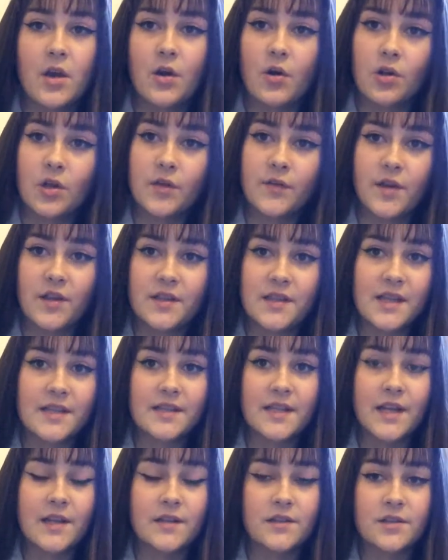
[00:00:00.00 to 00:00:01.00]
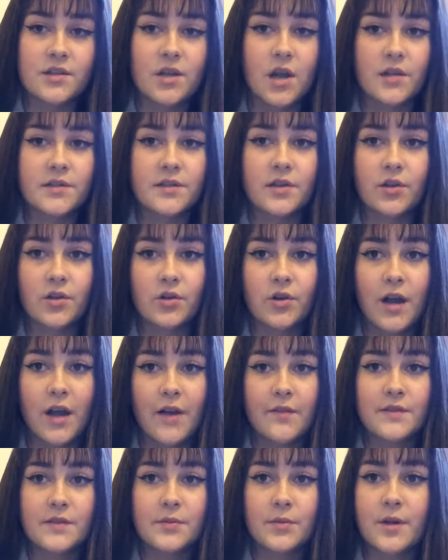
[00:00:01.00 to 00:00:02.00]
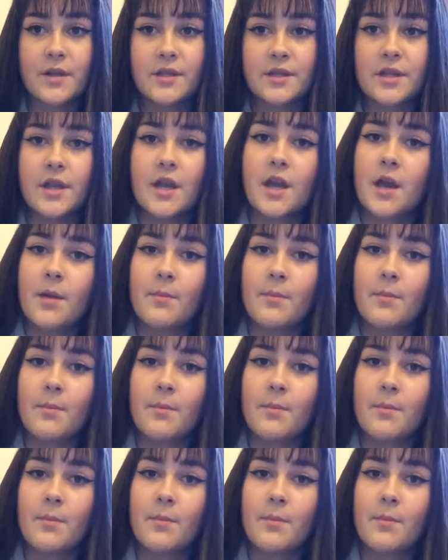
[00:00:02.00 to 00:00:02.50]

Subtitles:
all of our data into charts and graphs, which